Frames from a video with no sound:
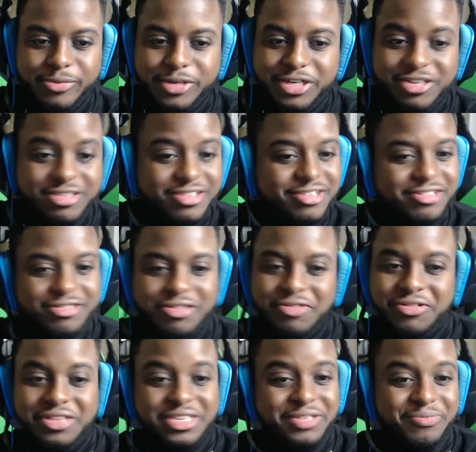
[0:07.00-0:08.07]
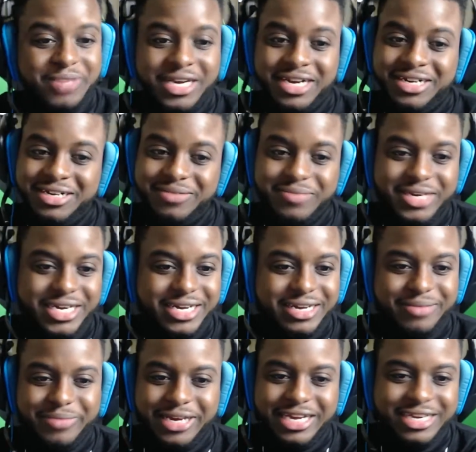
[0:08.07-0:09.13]
Pretty much just doing these back to
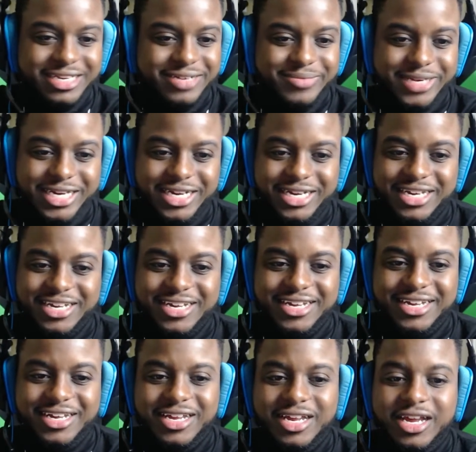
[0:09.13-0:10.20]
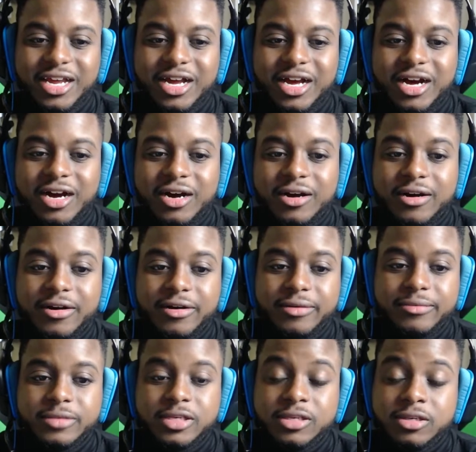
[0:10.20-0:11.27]
back, back to back.
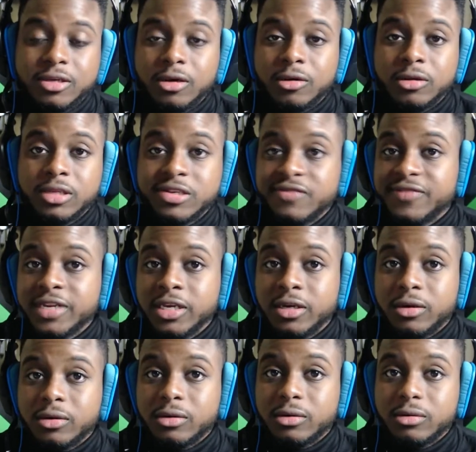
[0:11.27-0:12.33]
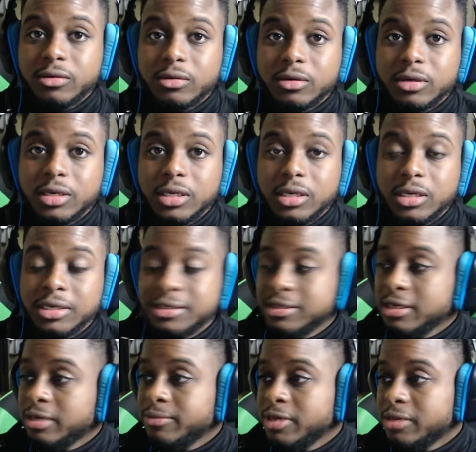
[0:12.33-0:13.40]
Um, so this video is
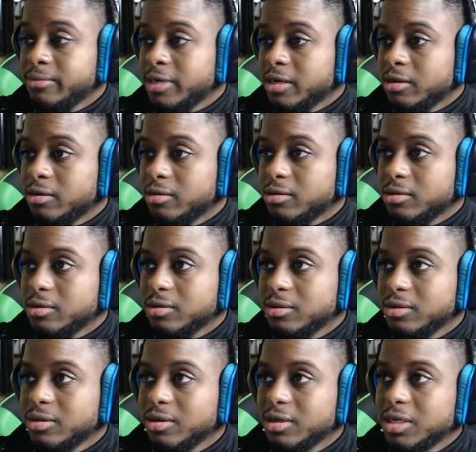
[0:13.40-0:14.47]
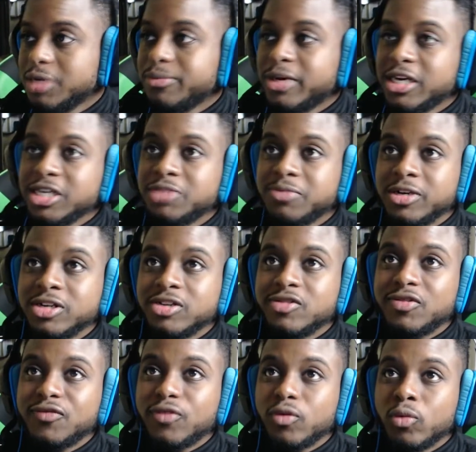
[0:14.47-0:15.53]
going to be about my
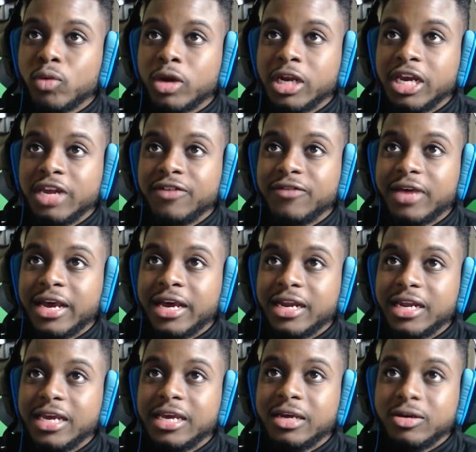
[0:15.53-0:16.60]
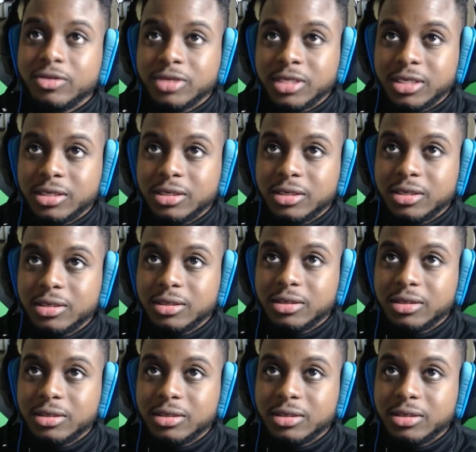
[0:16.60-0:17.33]
experience for working at Hilton.